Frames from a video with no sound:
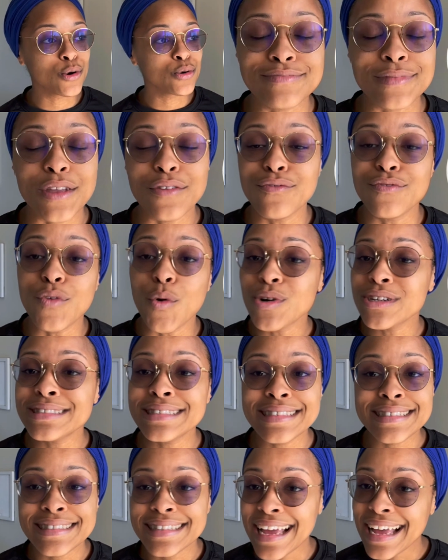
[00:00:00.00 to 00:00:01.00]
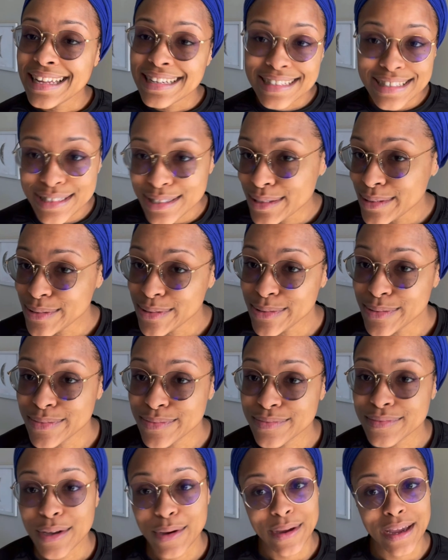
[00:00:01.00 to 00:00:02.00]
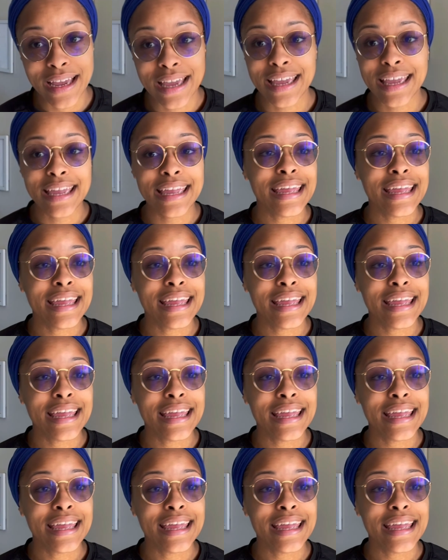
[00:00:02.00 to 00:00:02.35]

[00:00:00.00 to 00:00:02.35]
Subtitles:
in 1492, okay?